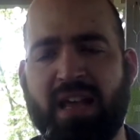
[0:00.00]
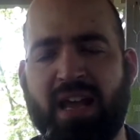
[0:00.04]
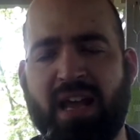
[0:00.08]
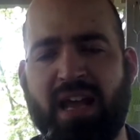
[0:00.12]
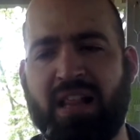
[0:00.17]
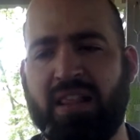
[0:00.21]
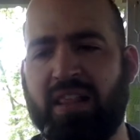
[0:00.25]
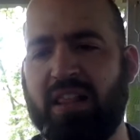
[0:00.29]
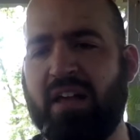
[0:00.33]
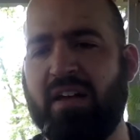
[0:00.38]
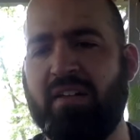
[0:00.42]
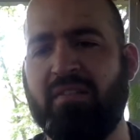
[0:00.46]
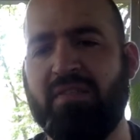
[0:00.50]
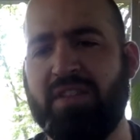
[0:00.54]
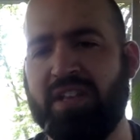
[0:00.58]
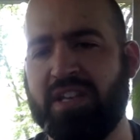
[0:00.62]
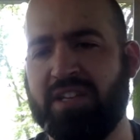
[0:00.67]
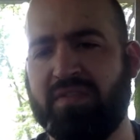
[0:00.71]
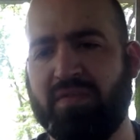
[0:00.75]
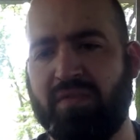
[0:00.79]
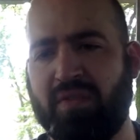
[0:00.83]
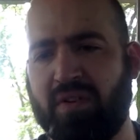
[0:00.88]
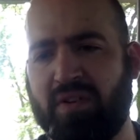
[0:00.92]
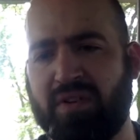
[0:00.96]
I love
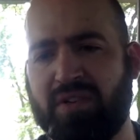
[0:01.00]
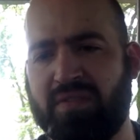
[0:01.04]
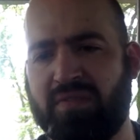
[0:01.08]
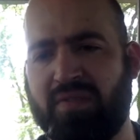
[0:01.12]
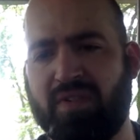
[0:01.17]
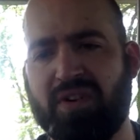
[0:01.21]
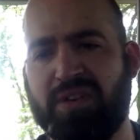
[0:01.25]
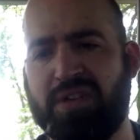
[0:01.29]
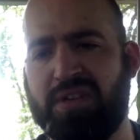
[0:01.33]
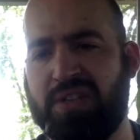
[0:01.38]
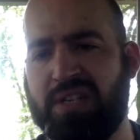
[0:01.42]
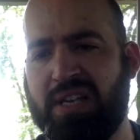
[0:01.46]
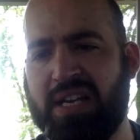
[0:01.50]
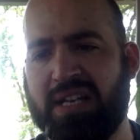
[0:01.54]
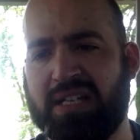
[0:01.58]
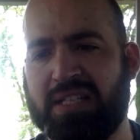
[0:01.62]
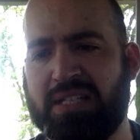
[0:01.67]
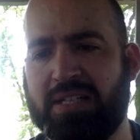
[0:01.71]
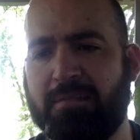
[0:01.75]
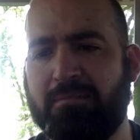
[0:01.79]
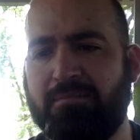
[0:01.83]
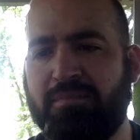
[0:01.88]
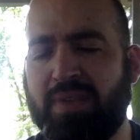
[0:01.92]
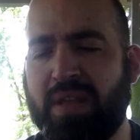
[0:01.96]
this verse, verse
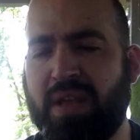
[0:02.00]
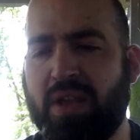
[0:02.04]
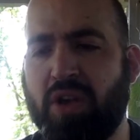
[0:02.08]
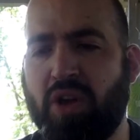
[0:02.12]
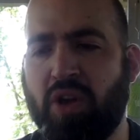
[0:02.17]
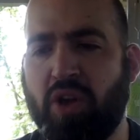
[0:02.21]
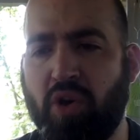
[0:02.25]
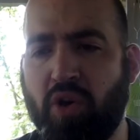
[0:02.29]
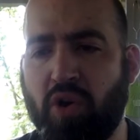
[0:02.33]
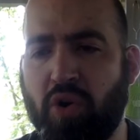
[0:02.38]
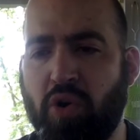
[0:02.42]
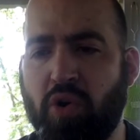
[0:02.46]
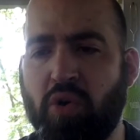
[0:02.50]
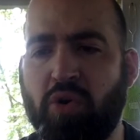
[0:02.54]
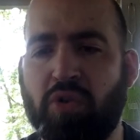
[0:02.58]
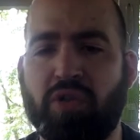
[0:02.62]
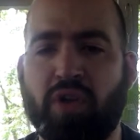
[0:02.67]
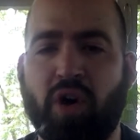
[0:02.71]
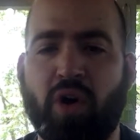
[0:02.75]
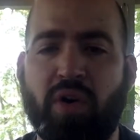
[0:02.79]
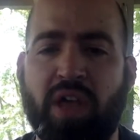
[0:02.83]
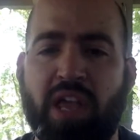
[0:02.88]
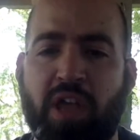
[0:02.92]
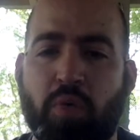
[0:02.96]
6 who,
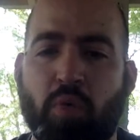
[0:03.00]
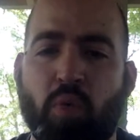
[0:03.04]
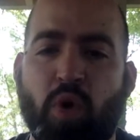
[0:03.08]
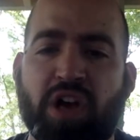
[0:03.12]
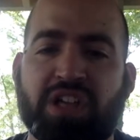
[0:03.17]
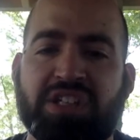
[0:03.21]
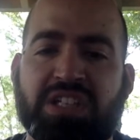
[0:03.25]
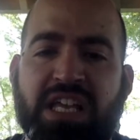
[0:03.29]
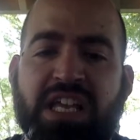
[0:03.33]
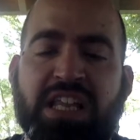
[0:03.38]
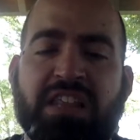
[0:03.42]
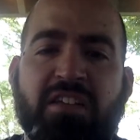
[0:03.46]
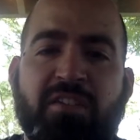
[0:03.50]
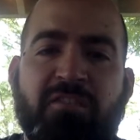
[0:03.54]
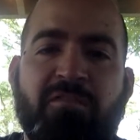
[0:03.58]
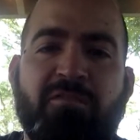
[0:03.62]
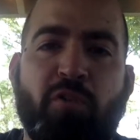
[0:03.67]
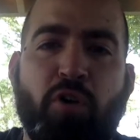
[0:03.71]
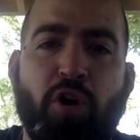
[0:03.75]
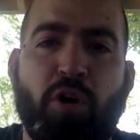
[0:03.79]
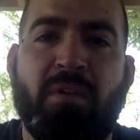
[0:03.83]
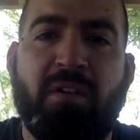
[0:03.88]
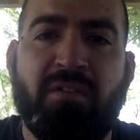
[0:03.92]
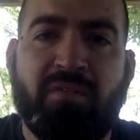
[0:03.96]
though he was in the
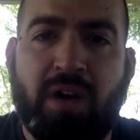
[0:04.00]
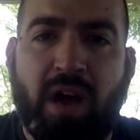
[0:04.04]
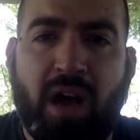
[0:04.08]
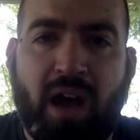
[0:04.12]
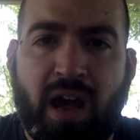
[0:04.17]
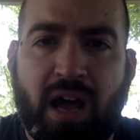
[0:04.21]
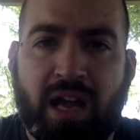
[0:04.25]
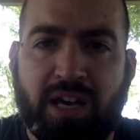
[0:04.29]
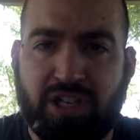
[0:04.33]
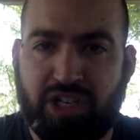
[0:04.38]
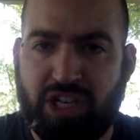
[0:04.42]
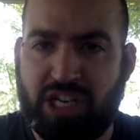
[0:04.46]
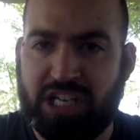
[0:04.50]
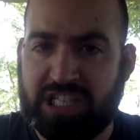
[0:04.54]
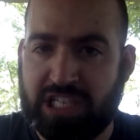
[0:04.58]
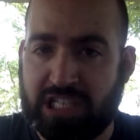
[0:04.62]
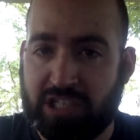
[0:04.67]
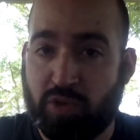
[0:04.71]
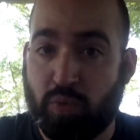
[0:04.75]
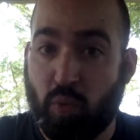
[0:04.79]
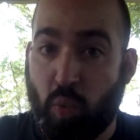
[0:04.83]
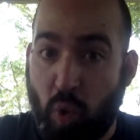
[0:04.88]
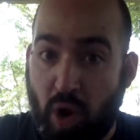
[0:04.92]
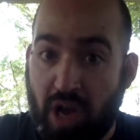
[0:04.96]
form of God,
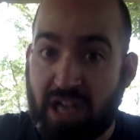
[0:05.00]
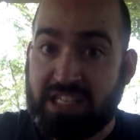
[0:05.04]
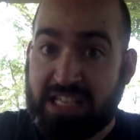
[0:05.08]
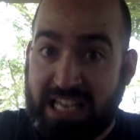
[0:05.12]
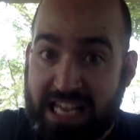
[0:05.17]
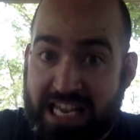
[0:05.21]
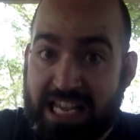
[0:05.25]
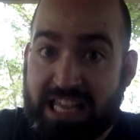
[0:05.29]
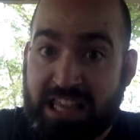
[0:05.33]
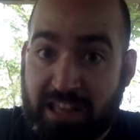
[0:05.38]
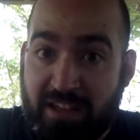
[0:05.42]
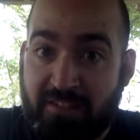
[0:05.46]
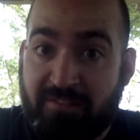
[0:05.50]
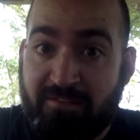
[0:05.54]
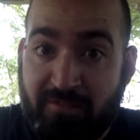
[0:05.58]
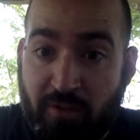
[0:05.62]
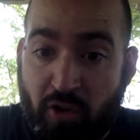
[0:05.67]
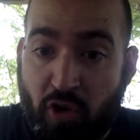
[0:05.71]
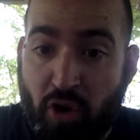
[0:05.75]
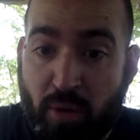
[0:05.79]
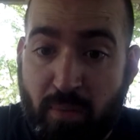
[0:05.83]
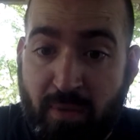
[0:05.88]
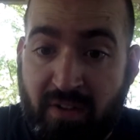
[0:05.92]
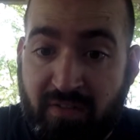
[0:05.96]
Jesus was in the
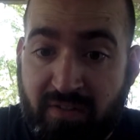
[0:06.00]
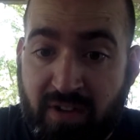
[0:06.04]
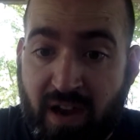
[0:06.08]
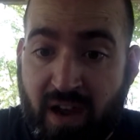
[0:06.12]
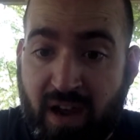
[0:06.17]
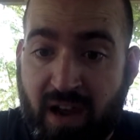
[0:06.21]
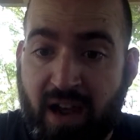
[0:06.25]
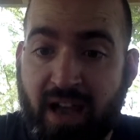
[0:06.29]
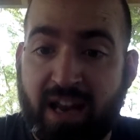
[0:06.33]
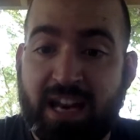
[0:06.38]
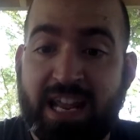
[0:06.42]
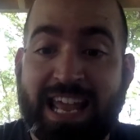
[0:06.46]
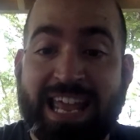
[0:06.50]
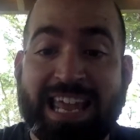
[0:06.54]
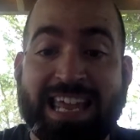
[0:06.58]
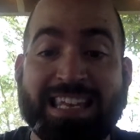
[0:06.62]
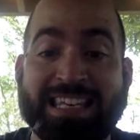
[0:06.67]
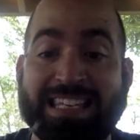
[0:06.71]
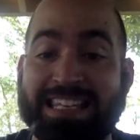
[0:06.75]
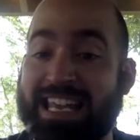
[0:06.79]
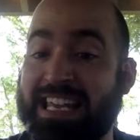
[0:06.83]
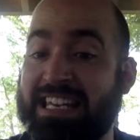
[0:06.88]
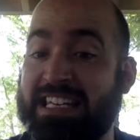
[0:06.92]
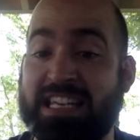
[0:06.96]
form of God,
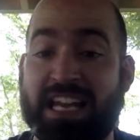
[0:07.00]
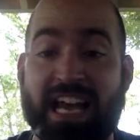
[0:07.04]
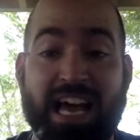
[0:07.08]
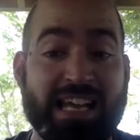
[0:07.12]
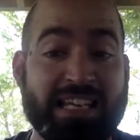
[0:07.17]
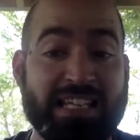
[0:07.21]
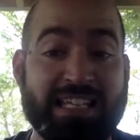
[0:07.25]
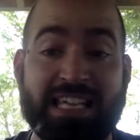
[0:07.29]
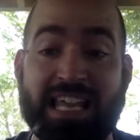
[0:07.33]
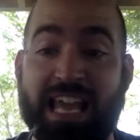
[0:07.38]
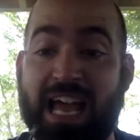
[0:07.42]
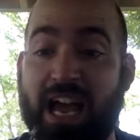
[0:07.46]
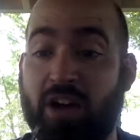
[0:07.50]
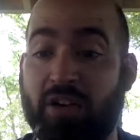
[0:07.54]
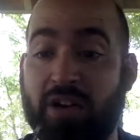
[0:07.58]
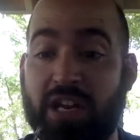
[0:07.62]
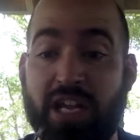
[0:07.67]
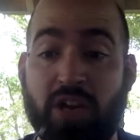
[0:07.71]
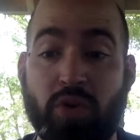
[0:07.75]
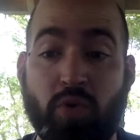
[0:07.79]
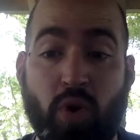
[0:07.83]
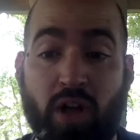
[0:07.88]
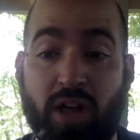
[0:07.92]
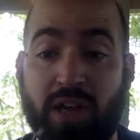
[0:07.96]
did not count
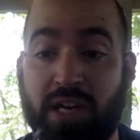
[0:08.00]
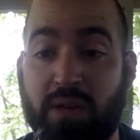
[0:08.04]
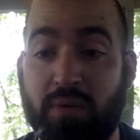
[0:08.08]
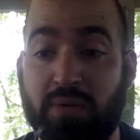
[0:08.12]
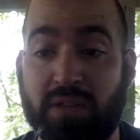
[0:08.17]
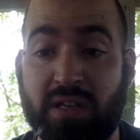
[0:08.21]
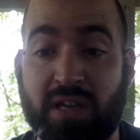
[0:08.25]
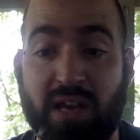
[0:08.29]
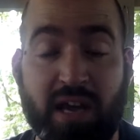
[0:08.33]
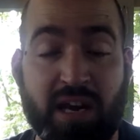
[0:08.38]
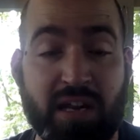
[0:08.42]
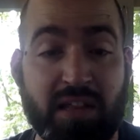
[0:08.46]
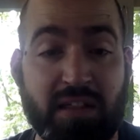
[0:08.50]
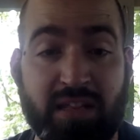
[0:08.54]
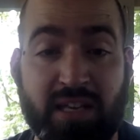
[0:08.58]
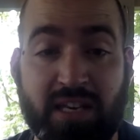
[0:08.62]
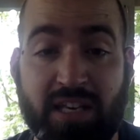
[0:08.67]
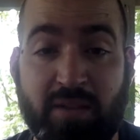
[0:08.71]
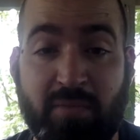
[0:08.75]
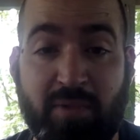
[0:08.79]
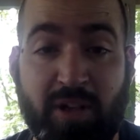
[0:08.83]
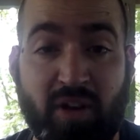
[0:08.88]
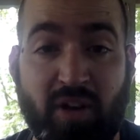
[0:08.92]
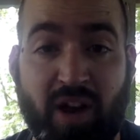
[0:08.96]
equality with God a
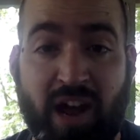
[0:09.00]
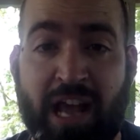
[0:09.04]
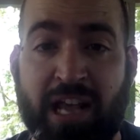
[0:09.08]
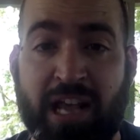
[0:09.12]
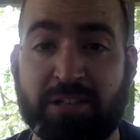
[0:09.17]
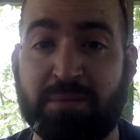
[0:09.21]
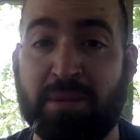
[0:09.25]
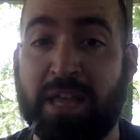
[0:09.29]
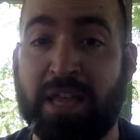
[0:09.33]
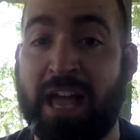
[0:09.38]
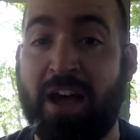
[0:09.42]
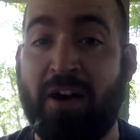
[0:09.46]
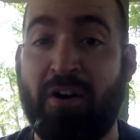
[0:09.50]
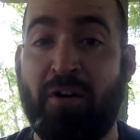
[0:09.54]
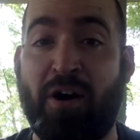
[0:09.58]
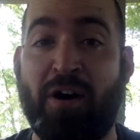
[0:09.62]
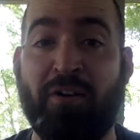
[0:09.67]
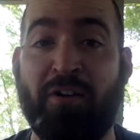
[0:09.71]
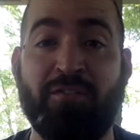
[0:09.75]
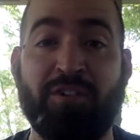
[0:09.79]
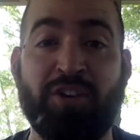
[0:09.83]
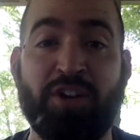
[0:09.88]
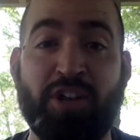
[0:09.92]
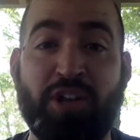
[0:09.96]
thing to be grasped. How
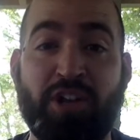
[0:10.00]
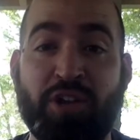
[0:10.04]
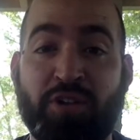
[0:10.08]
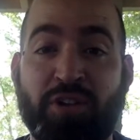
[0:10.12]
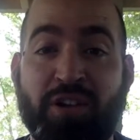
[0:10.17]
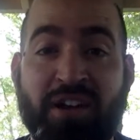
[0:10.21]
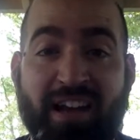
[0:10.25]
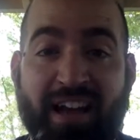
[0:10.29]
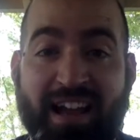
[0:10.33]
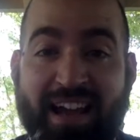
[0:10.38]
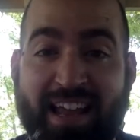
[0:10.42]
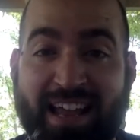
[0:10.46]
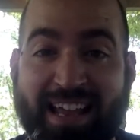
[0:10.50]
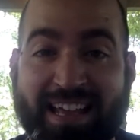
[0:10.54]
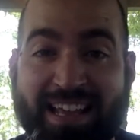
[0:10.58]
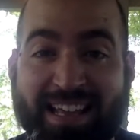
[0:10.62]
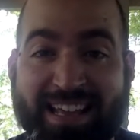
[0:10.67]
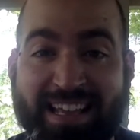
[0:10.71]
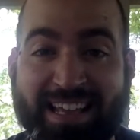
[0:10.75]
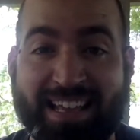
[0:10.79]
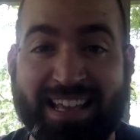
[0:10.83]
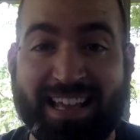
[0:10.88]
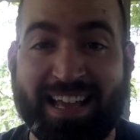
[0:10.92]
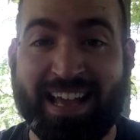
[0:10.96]
often do you and I
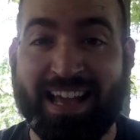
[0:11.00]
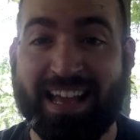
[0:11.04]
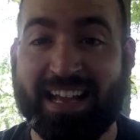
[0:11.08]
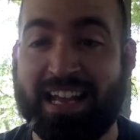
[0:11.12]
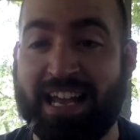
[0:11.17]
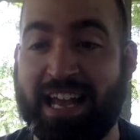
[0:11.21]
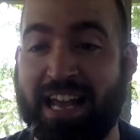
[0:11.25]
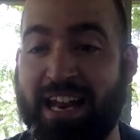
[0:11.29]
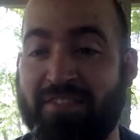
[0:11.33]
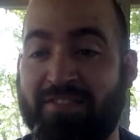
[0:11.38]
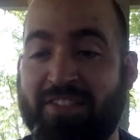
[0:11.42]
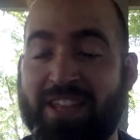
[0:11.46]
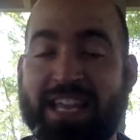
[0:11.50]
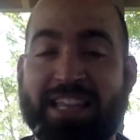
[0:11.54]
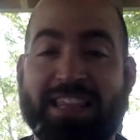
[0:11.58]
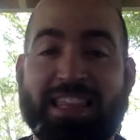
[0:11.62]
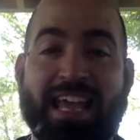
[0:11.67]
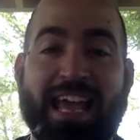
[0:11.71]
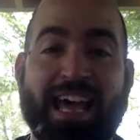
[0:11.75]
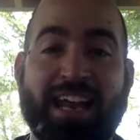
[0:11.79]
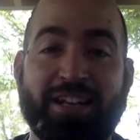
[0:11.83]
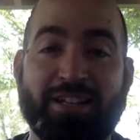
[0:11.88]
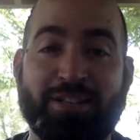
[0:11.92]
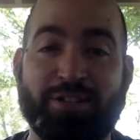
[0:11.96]
uh, kind of take
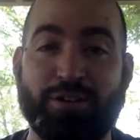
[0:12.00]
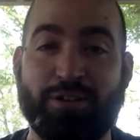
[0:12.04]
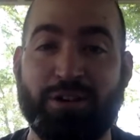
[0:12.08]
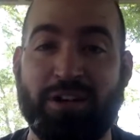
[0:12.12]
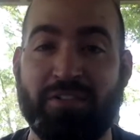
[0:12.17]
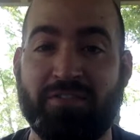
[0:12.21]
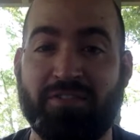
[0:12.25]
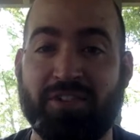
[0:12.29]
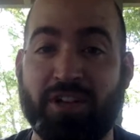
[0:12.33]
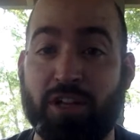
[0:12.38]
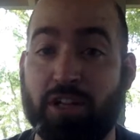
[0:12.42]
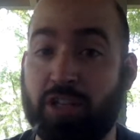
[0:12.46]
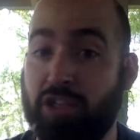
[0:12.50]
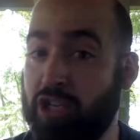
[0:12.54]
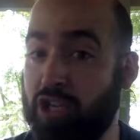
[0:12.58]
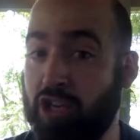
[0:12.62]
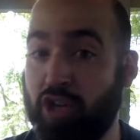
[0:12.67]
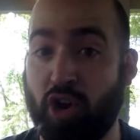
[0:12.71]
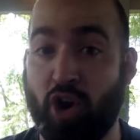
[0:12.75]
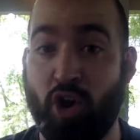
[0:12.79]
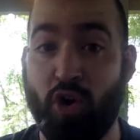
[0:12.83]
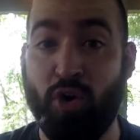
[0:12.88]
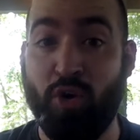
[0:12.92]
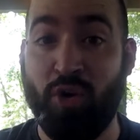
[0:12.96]
the attitude of, do
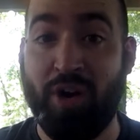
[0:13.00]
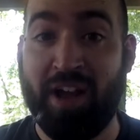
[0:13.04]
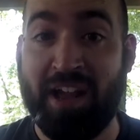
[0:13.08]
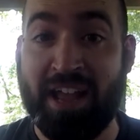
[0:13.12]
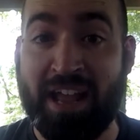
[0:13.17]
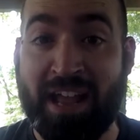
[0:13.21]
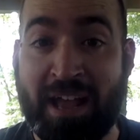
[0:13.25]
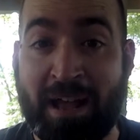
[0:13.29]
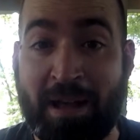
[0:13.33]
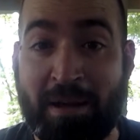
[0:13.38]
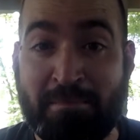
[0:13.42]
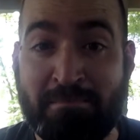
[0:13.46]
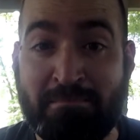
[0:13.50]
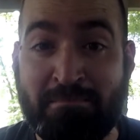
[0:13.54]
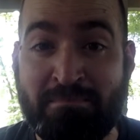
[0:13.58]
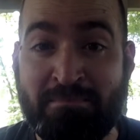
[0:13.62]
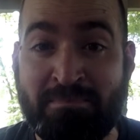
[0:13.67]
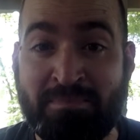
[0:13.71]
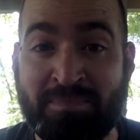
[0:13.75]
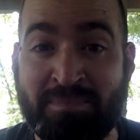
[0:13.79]
you know who I am?